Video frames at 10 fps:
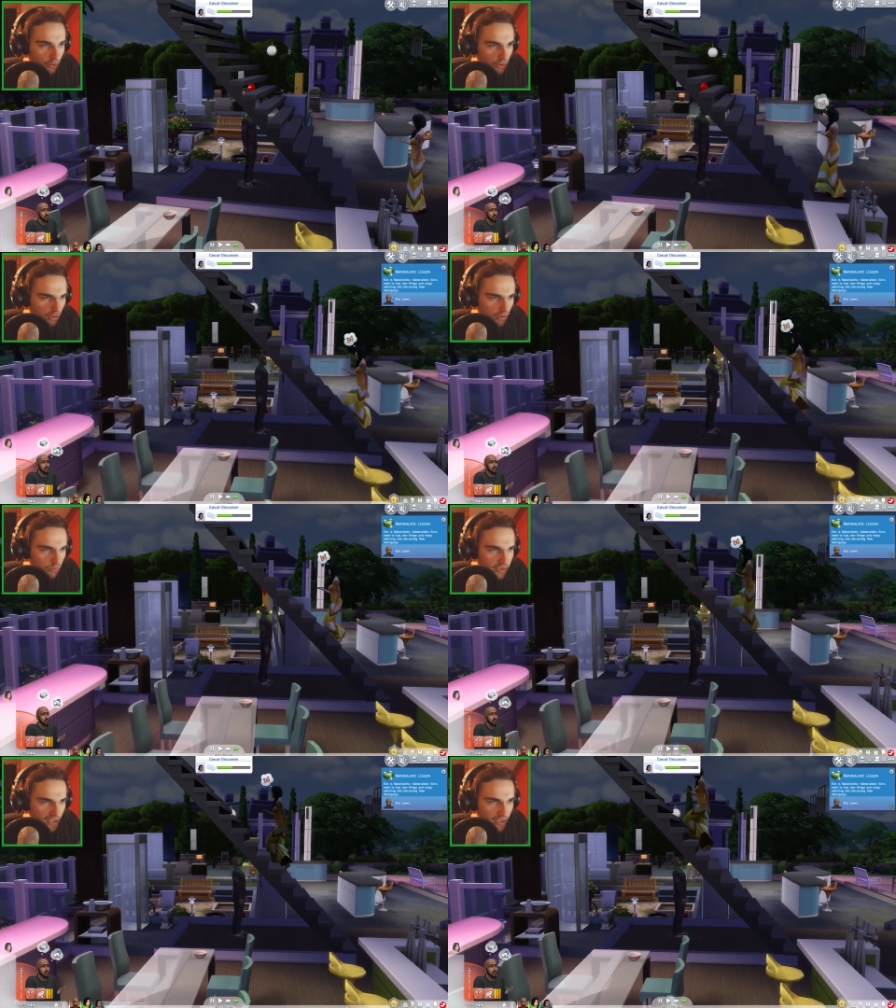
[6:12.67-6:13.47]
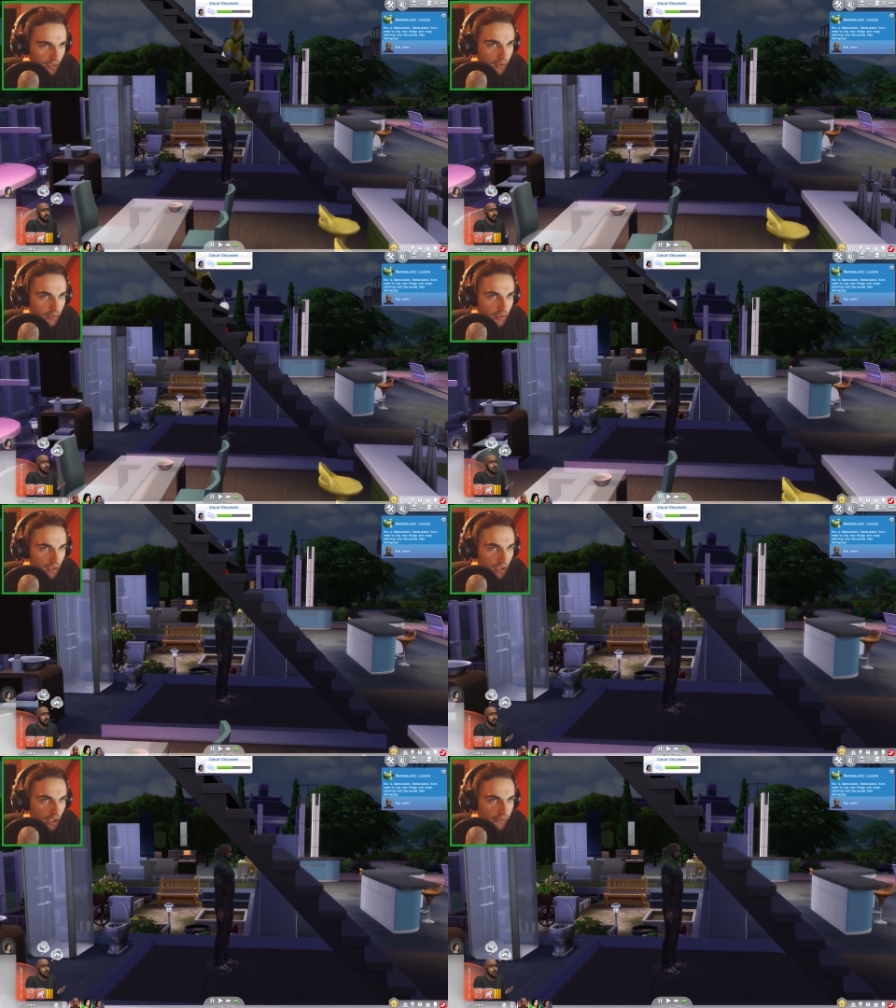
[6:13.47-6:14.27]
Oh, oh dear.
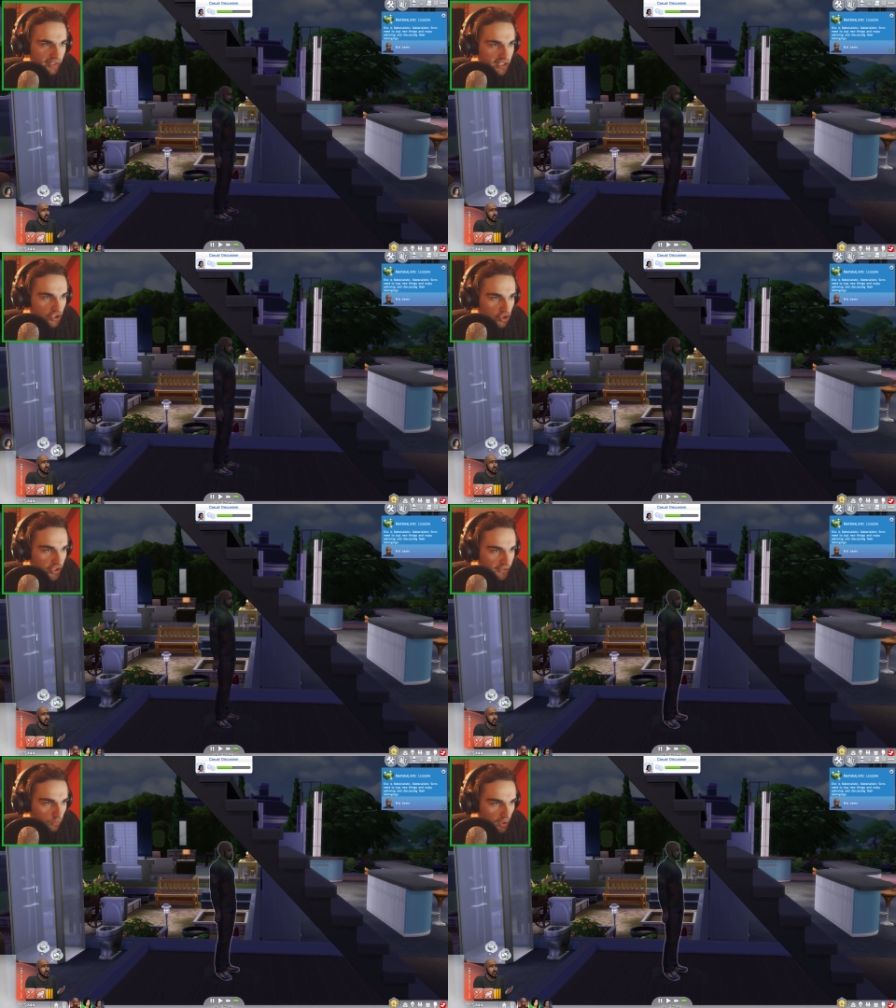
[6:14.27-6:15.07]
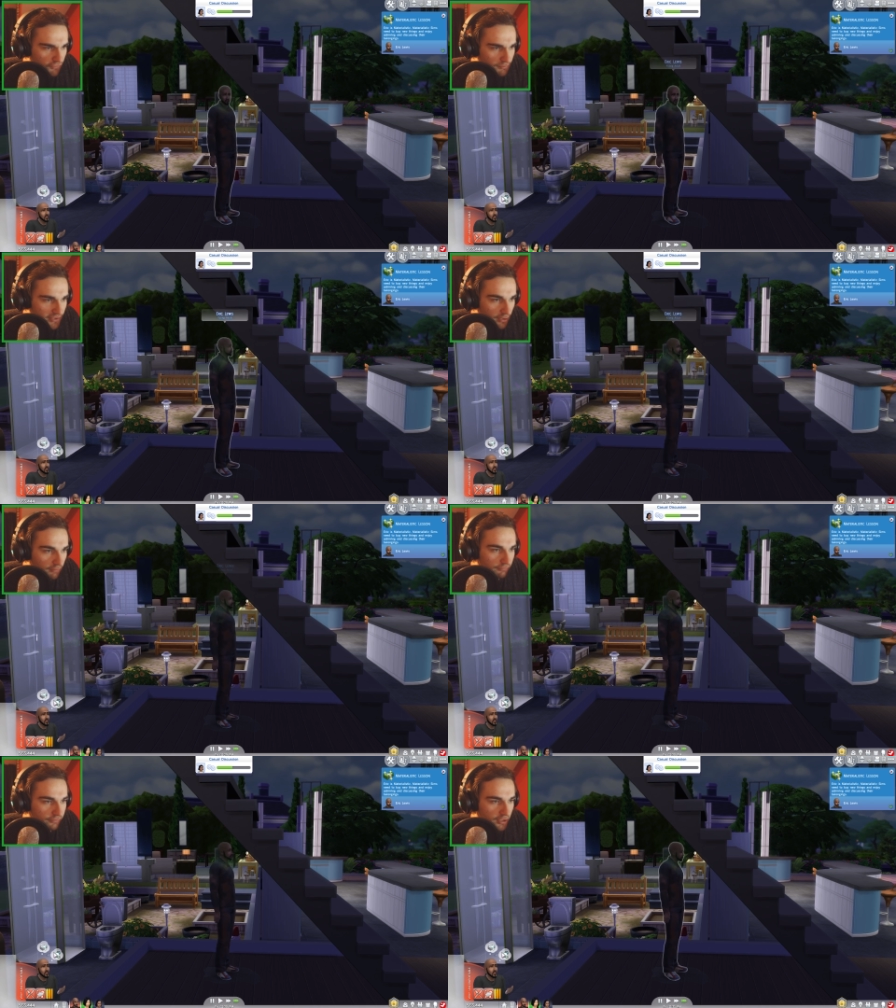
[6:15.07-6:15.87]
I think he shit all over
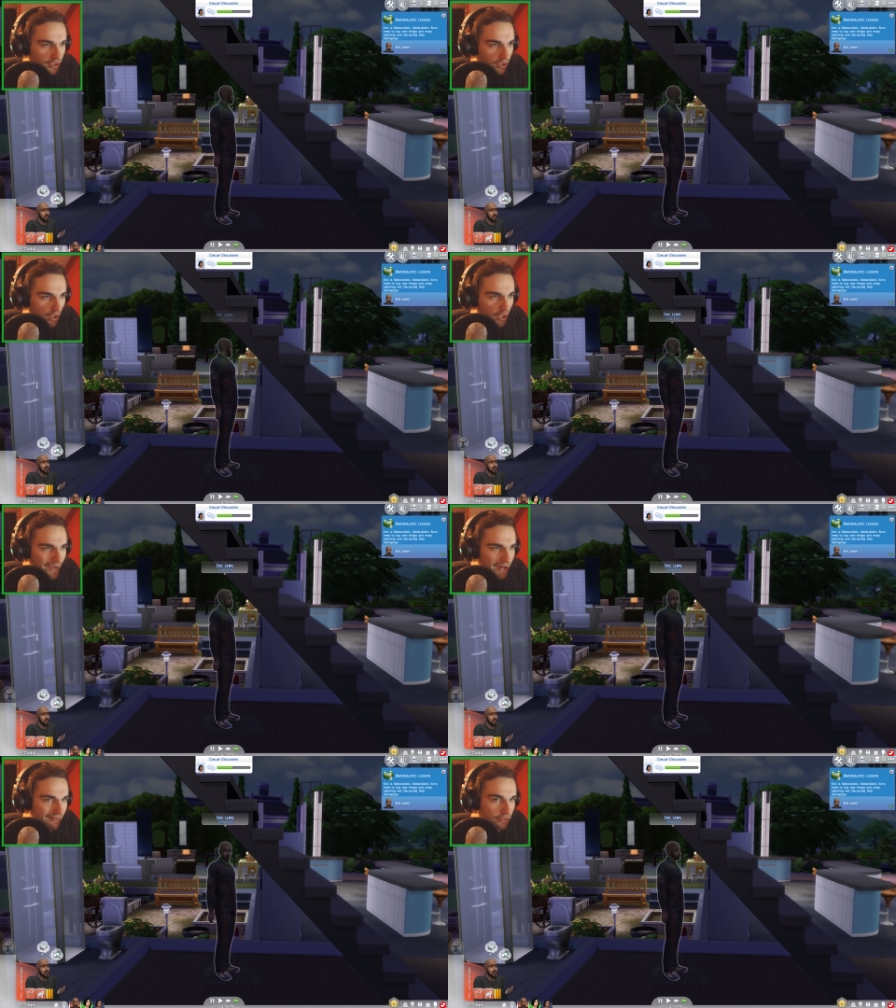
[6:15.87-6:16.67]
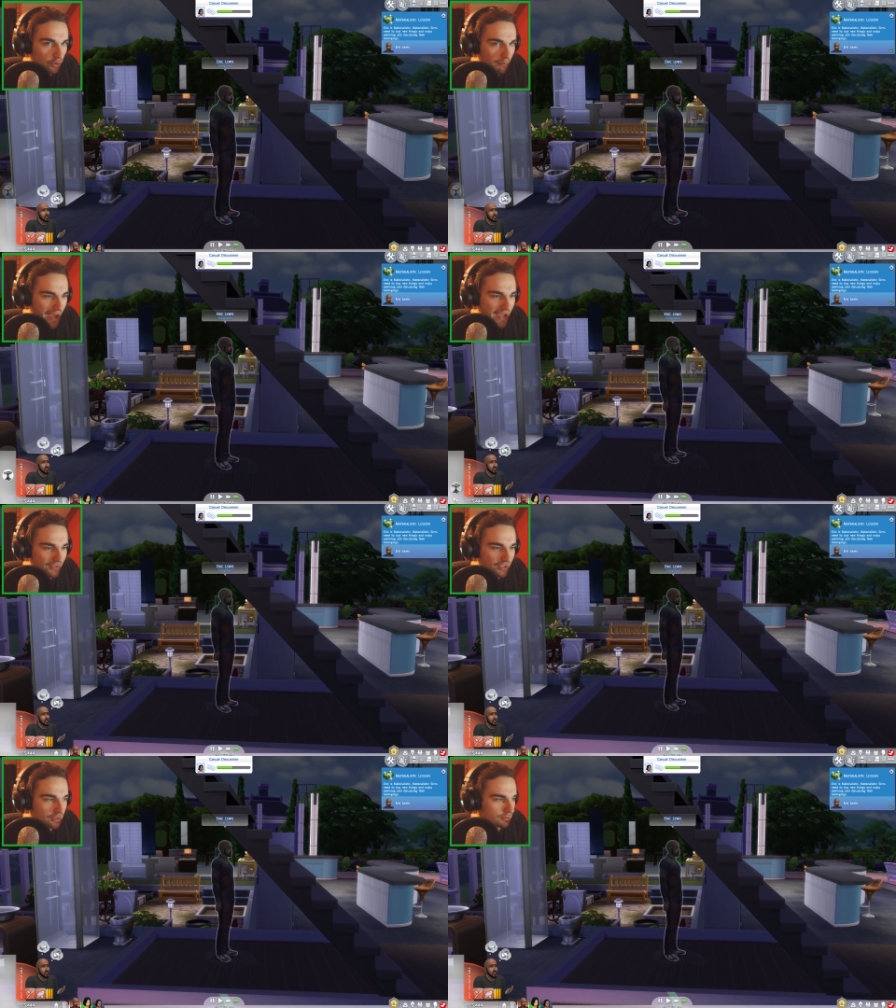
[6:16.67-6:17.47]
himself. Oh, Eric, you're a
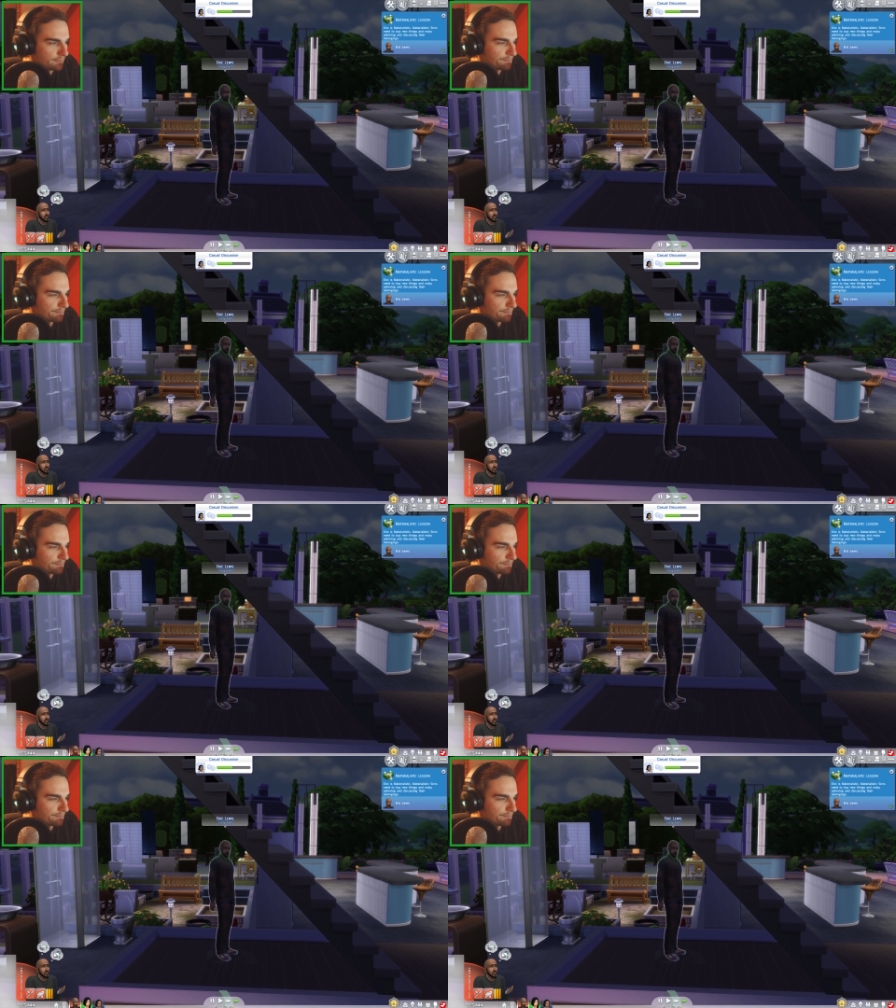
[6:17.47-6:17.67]
mess.